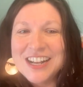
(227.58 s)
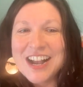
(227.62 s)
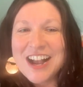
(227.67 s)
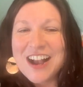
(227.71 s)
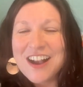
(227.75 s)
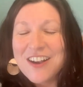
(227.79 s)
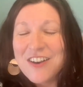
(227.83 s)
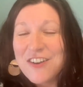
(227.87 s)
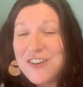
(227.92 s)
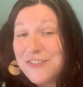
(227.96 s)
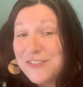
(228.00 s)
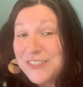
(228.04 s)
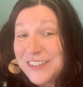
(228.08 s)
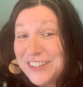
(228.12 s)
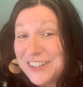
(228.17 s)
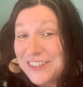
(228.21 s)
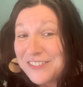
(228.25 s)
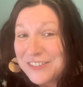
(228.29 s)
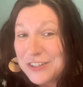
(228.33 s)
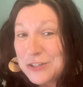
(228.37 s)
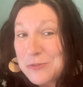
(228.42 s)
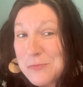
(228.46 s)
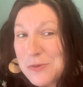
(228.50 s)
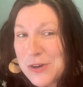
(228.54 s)
Hopefully you'll
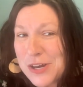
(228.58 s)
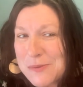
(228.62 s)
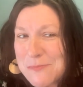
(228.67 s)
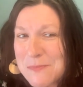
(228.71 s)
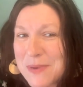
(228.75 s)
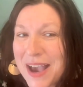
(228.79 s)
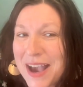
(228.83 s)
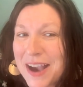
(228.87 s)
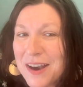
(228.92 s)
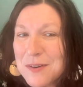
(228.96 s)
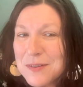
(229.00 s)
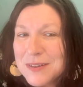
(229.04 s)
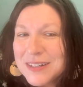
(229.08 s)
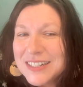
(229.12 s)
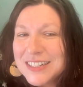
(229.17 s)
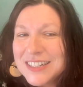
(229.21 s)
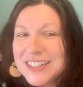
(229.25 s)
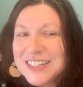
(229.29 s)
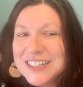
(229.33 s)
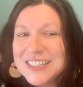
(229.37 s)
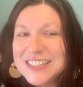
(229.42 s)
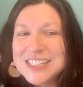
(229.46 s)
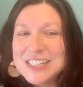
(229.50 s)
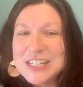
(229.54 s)
feel more
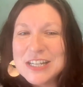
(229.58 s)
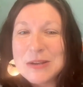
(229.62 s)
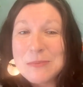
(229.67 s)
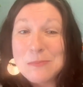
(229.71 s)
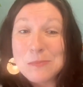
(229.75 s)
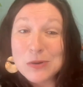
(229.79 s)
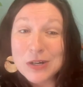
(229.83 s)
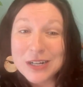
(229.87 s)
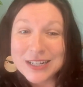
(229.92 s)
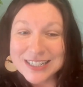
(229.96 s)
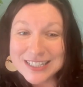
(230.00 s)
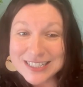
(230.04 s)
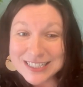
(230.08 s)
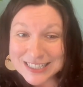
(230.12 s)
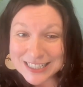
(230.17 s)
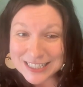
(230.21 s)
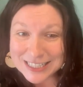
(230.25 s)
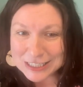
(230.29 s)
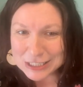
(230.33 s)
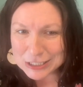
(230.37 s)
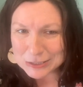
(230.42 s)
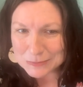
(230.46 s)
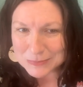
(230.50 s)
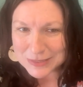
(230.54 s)
empowered to embrace
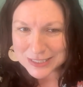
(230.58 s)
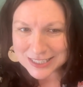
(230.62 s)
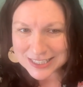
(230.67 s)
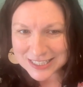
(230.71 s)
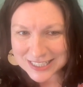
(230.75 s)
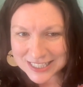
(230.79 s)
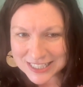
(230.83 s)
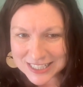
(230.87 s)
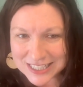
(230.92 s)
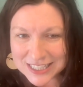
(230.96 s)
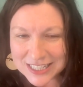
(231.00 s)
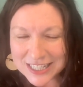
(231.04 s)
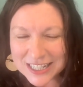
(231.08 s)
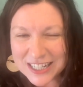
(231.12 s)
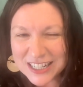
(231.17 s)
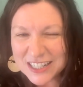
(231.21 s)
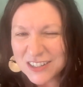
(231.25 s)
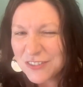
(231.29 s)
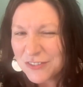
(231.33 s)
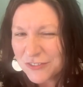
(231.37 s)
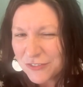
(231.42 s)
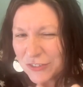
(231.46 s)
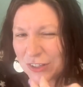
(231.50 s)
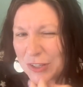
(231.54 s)
intimacy and
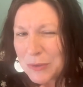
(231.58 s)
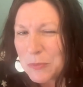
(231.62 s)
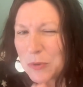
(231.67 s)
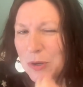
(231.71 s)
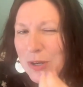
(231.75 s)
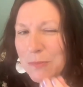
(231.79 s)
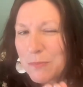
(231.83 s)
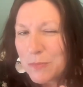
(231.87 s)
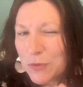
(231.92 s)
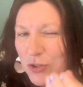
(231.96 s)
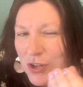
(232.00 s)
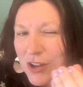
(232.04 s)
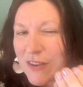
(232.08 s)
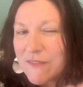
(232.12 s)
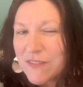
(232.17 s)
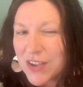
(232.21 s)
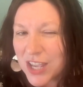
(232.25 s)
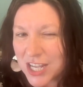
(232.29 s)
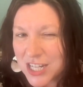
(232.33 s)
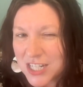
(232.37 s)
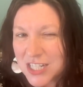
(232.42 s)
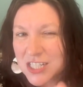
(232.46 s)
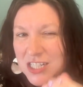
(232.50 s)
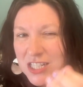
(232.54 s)
hopefully more
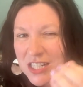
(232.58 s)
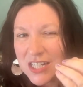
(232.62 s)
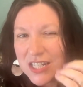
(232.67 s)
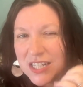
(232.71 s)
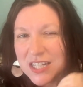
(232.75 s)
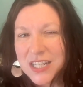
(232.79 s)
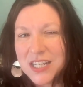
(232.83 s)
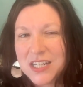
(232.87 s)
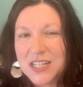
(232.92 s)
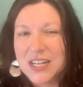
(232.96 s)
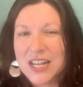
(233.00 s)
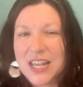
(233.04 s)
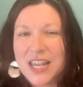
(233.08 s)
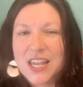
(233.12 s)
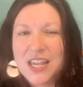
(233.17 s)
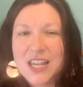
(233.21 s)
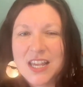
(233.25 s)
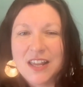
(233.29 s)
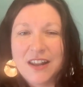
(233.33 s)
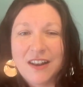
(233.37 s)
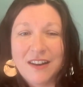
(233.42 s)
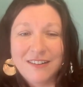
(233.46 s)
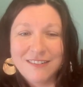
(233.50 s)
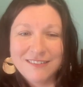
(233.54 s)
motivation.
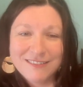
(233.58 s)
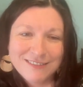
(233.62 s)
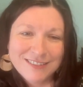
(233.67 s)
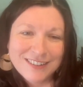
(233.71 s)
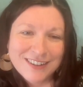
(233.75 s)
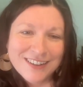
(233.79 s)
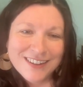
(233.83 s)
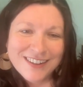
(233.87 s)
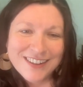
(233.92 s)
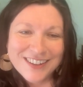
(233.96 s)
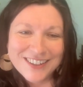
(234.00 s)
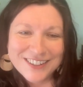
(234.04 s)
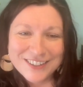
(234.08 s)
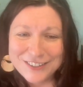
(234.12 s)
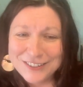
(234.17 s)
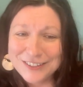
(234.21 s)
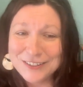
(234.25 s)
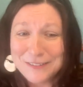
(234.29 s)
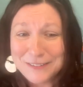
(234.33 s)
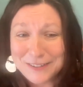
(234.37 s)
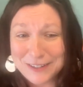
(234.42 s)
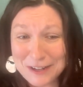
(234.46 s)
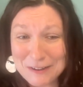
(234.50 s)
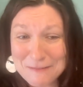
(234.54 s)
And you know
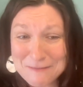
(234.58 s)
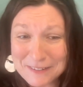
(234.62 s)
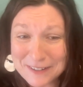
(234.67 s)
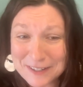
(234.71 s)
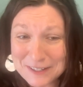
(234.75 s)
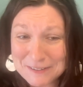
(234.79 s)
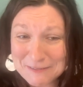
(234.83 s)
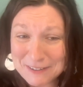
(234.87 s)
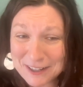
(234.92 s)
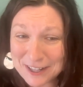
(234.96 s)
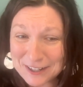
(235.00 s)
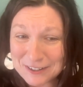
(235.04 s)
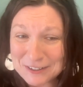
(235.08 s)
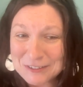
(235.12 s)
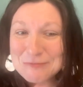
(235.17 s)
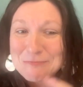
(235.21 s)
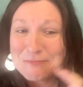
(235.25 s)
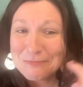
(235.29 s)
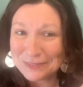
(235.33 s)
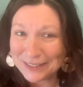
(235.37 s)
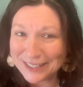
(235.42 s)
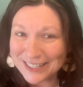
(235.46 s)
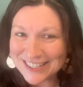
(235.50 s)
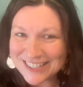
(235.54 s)
what I'm all about,
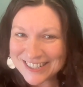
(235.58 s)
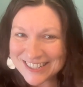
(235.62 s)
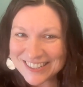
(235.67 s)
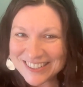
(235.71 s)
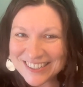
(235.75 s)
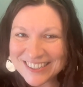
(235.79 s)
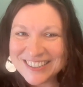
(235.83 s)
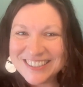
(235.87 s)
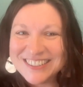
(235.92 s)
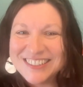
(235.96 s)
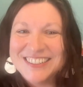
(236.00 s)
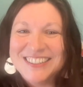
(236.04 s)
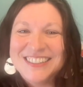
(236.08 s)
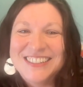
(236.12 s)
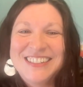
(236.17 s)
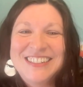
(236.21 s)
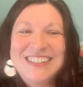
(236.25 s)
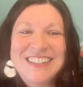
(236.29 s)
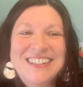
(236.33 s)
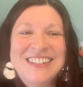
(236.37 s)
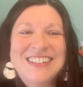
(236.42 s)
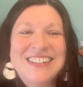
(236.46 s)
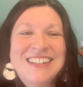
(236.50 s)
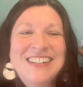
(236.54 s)
pleasure.
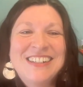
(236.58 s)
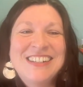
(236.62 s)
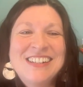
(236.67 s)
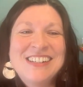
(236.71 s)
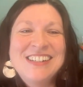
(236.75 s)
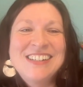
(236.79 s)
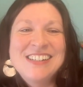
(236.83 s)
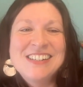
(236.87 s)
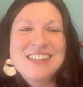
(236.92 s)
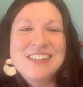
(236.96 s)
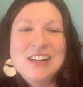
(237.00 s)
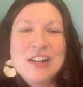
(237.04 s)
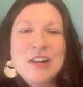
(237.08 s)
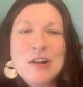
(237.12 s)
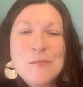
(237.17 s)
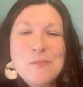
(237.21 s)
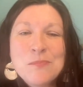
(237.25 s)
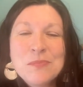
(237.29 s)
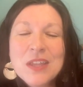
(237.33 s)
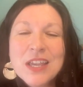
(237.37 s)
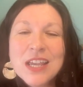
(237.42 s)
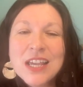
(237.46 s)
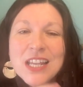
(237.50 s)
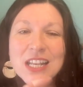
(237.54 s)

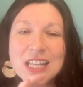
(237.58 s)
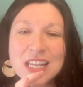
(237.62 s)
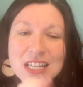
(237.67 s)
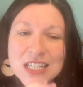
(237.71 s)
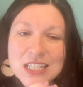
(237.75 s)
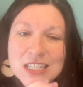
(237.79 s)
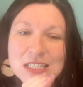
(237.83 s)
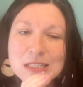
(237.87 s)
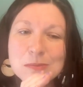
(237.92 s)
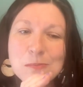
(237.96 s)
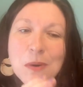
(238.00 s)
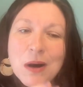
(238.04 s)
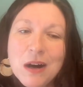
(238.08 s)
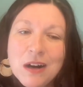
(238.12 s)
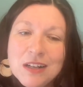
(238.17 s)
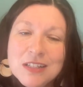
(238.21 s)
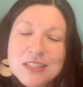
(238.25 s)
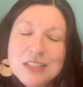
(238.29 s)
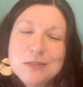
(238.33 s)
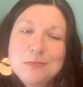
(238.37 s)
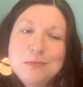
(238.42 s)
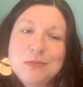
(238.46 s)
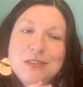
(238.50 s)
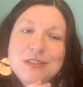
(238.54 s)
It is
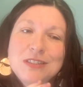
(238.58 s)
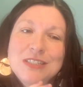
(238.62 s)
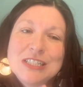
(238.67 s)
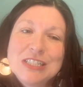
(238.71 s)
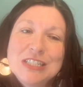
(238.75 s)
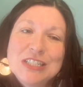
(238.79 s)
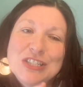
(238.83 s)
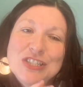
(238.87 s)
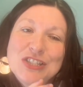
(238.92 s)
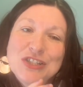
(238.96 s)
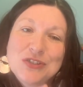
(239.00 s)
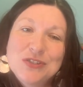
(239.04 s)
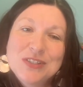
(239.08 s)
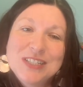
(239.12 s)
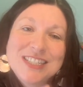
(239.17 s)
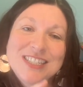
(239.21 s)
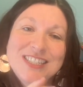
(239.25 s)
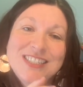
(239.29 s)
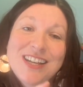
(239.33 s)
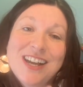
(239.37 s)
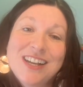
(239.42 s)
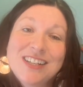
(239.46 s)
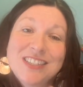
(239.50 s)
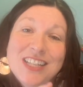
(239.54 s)
possible to enjoy
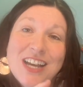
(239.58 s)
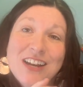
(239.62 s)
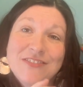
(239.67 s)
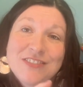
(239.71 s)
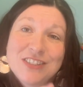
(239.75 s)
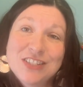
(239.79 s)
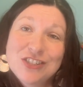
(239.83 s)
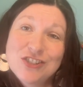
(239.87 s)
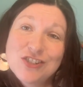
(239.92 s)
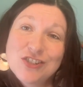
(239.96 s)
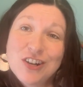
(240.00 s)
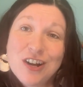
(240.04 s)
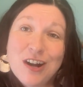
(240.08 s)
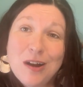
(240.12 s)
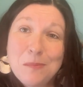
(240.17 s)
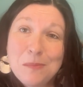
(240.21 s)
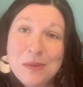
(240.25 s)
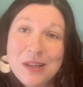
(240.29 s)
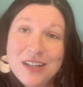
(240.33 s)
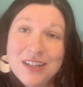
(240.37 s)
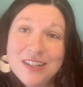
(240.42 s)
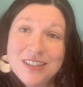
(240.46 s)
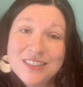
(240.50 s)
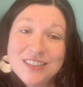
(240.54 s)
sex after
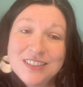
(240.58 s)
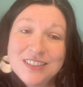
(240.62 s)
trauma.